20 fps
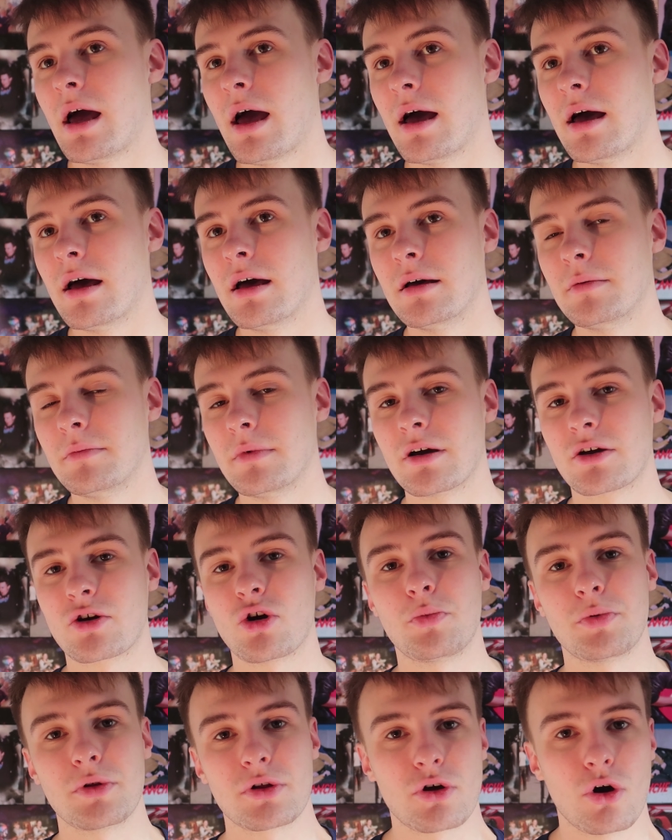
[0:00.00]
a
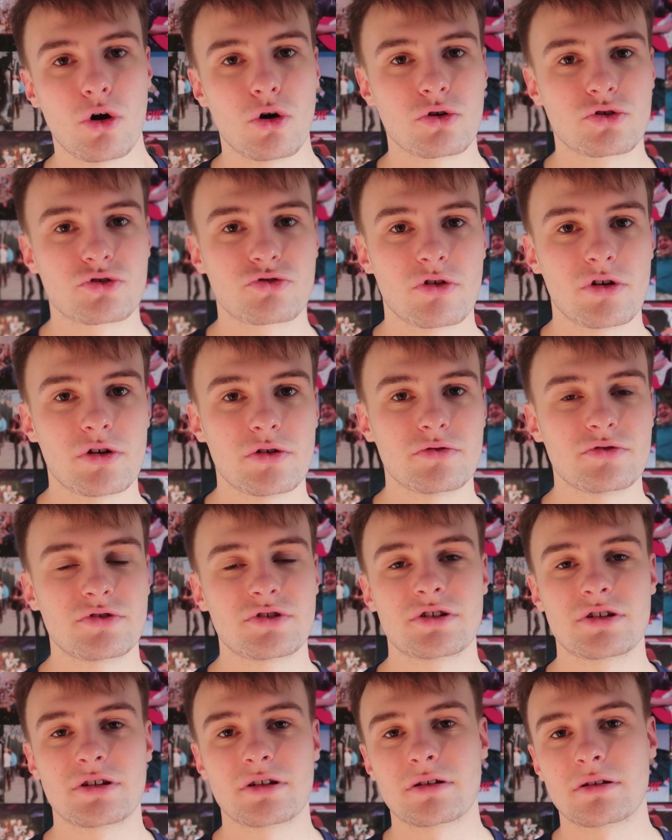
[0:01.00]
couple of
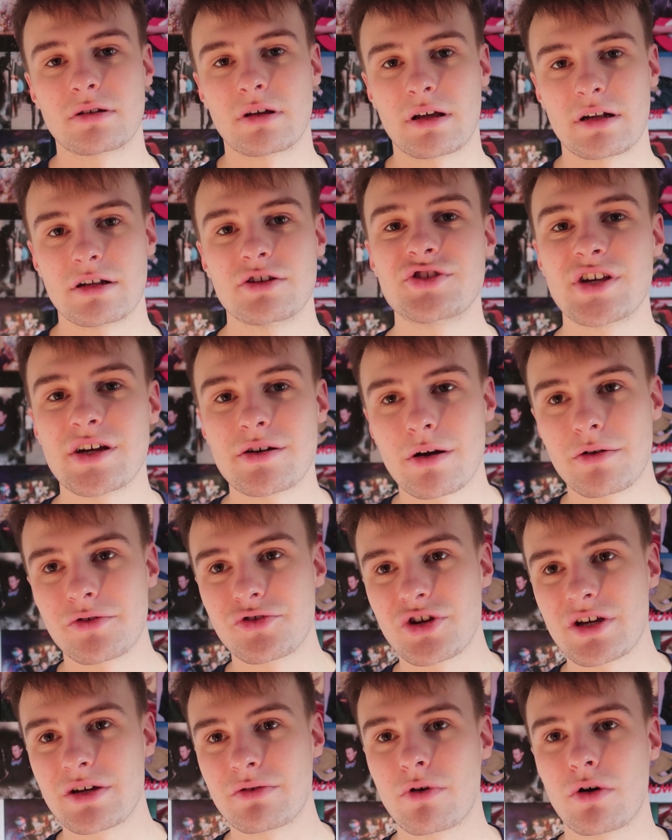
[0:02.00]
corkscrews and a
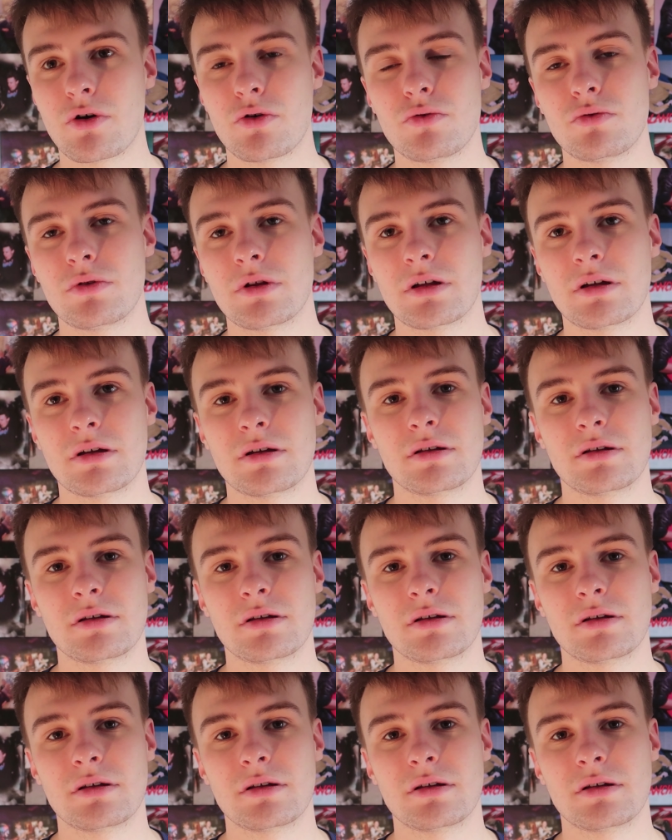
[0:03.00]
0G roll.